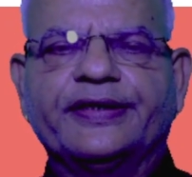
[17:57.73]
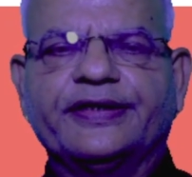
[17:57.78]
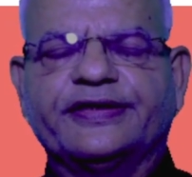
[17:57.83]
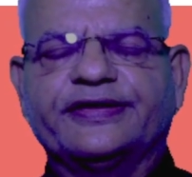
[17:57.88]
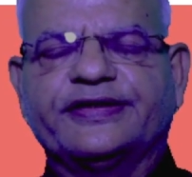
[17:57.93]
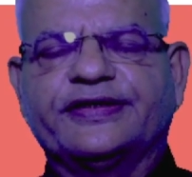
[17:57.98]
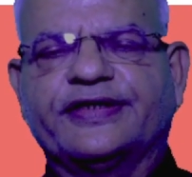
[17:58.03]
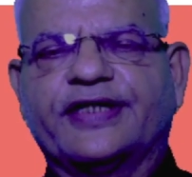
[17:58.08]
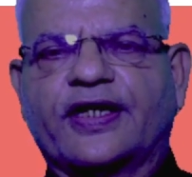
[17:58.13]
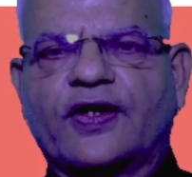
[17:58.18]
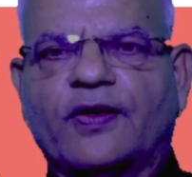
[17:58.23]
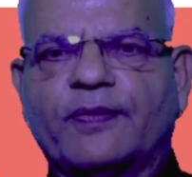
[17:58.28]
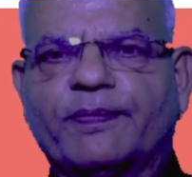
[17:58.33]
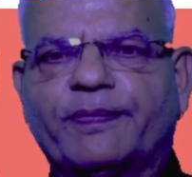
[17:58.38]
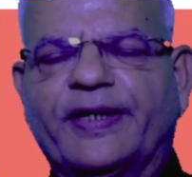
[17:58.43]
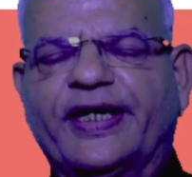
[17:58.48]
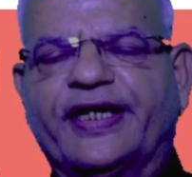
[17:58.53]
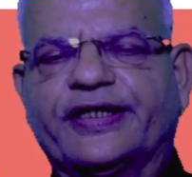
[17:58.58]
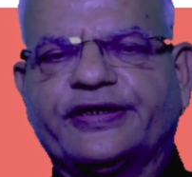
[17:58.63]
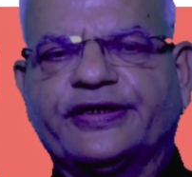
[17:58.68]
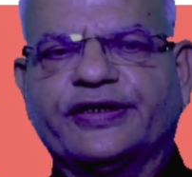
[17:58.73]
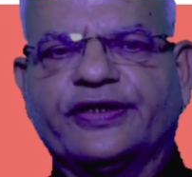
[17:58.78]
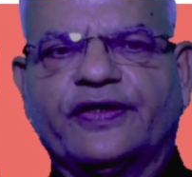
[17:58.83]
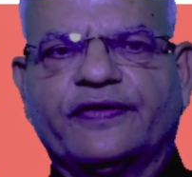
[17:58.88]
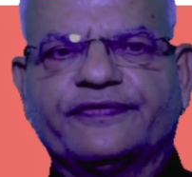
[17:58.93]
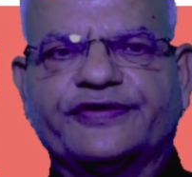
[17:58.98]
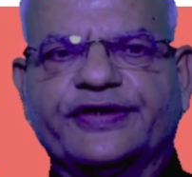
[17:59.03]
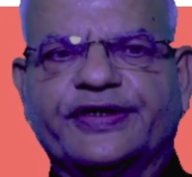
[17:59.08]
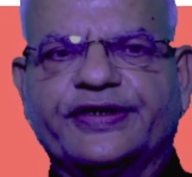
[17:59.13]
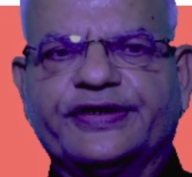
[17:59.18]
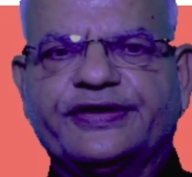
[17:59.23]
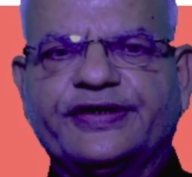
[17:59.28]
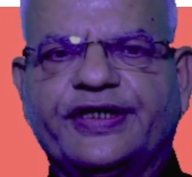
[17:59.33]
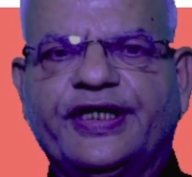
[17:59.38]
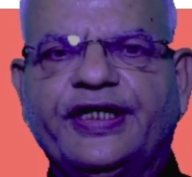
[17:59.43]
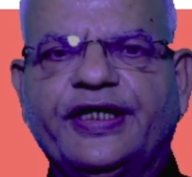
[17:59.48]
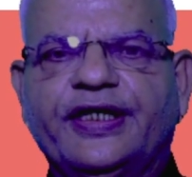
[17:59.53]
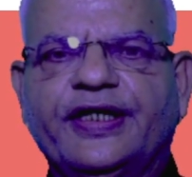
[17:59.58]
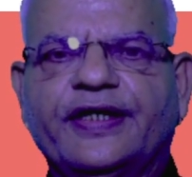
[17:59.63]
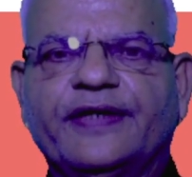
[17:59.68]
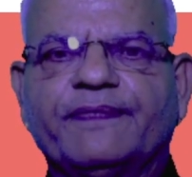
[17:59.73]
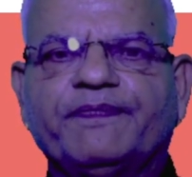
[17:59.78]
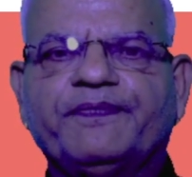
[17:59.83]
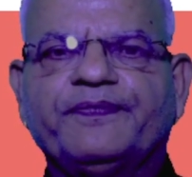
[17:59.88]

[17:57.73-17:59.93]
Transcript: This is a complication of surgery,